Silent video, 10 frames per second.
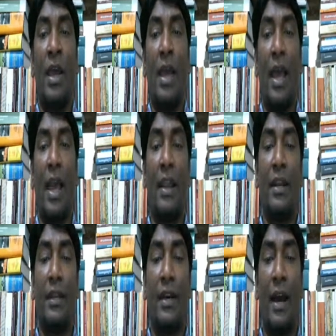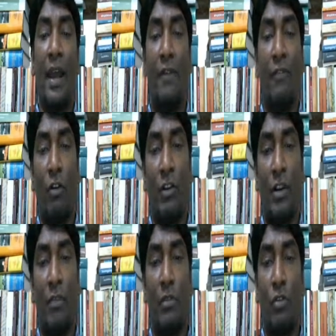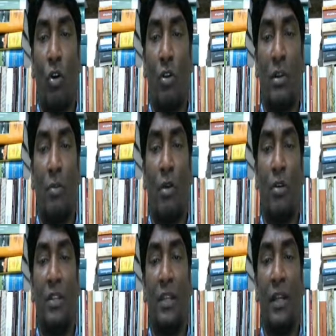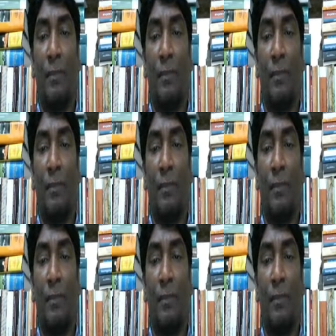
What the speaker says: And I have already talked about the